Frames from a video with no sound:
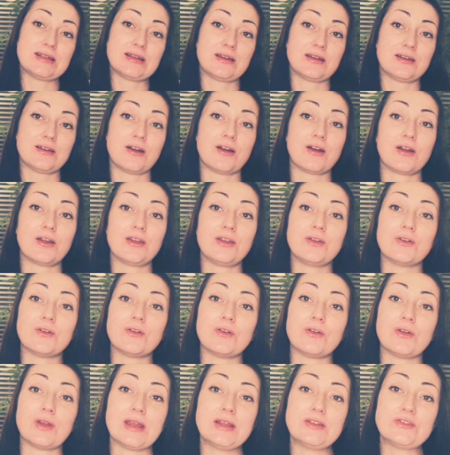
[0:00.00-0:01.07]
are
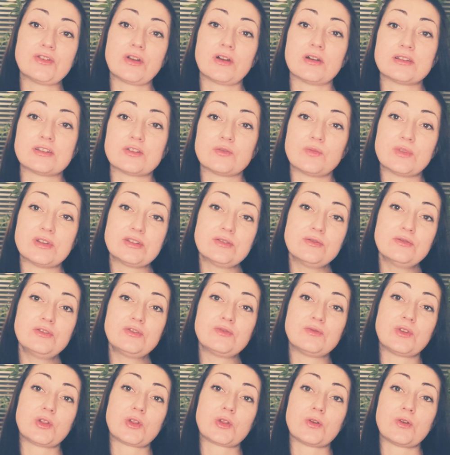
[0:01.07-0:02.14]
your intercostal
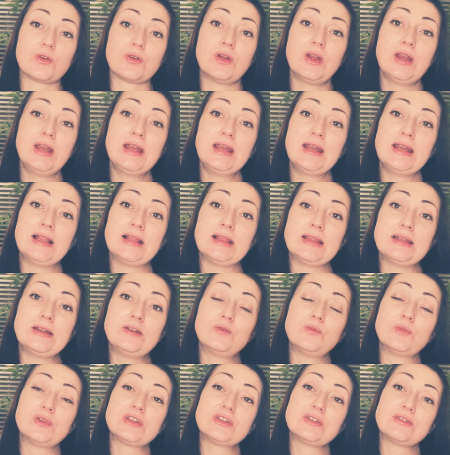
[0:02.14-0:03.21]
muscles, which are
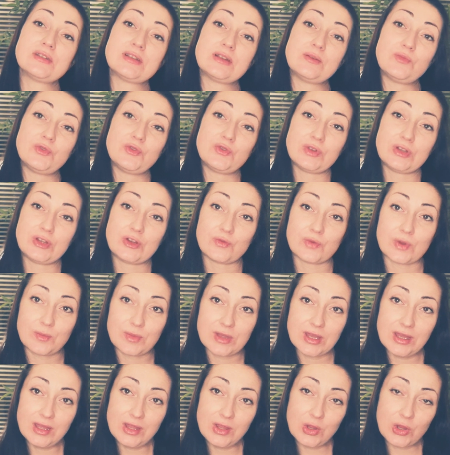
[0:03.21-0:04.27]
little muscles in between your rib
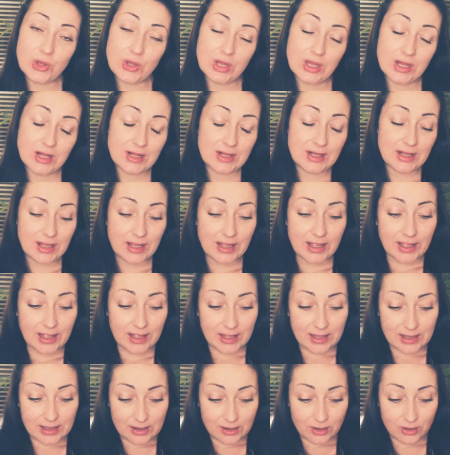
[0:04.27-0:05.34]
cage,
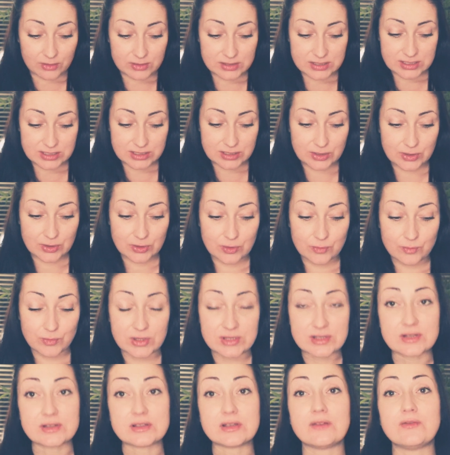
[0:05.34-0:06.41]
and also
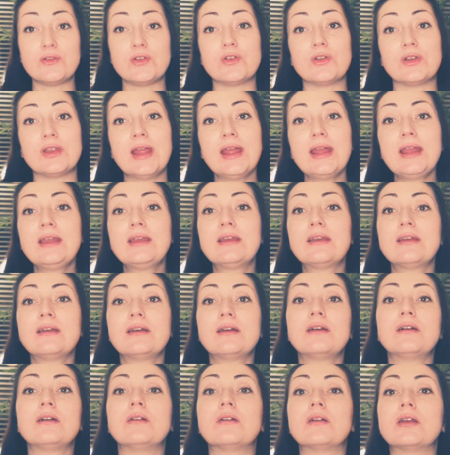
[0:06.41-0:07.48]
muscles of your neck.
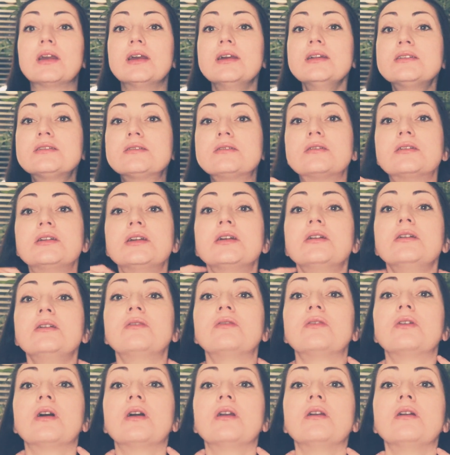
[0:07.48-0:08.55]
Okay, so here
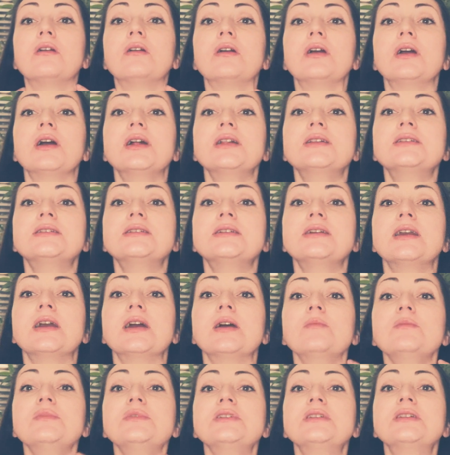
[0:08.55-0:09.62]
you've got your
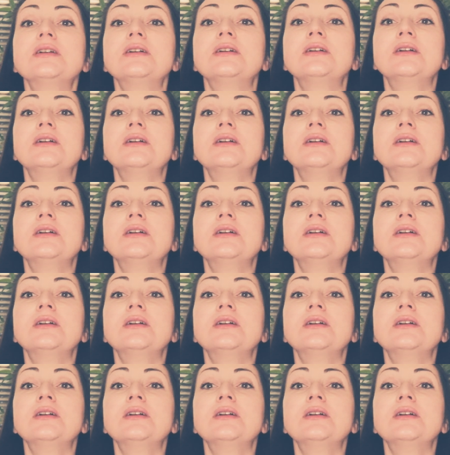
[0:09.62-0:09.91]
SCMs.